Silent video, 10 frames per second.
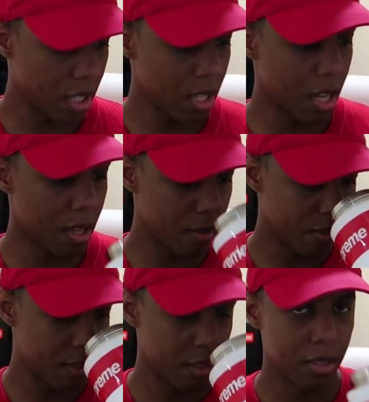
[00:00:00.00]
Yeah,
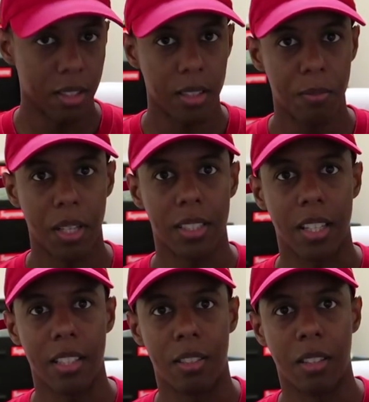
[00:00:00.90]

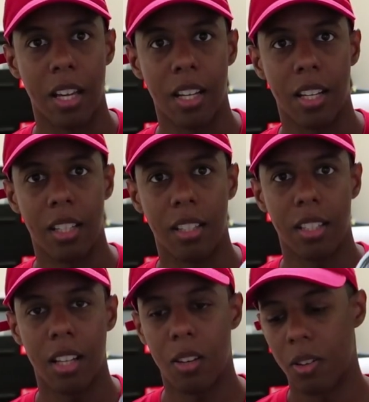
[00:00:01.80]
basically insulated,
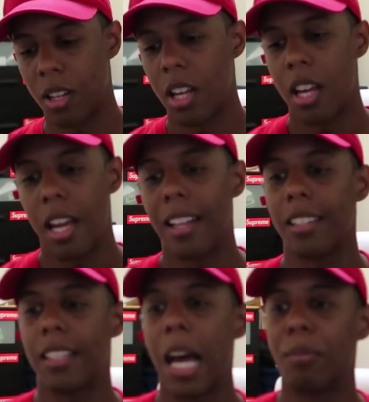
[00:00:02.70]
you know. And
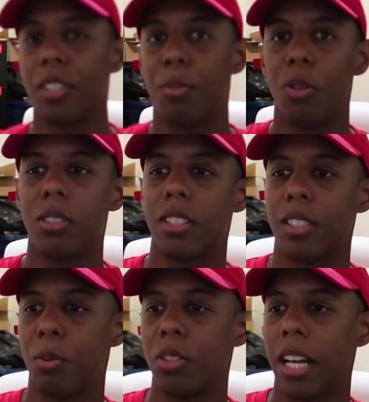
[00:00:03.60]
at the top, the spoon
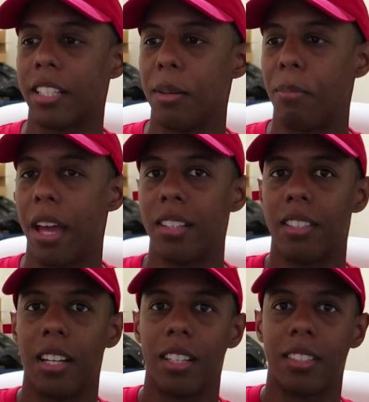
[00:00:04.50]
the spoon actually
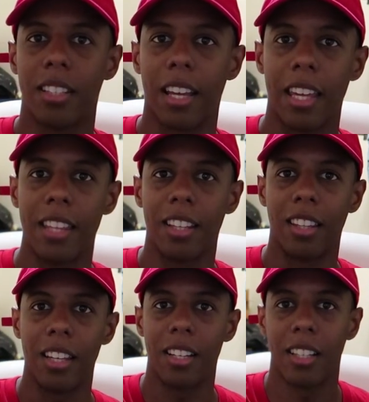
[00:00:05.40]
bends and it's like in the
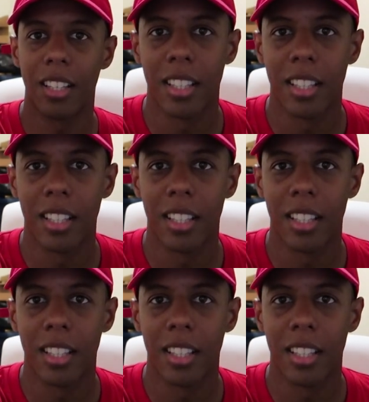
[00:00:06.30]
lid